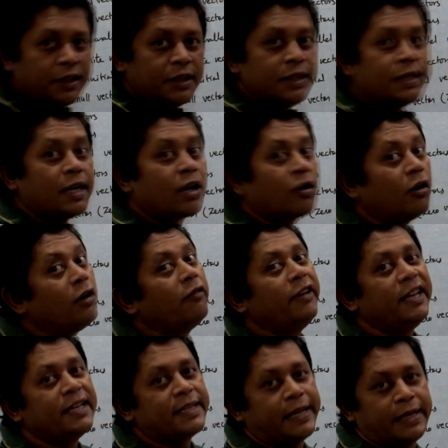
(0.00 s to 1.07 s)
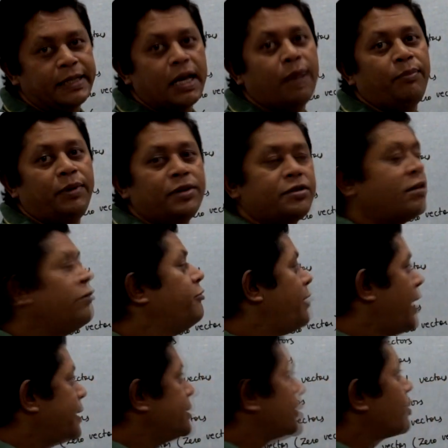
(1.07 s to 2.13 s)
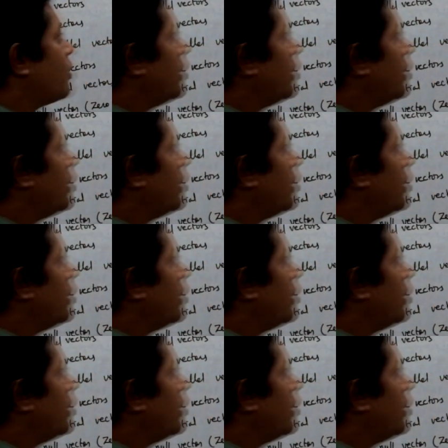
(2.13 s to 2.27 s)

These are all various examples of vector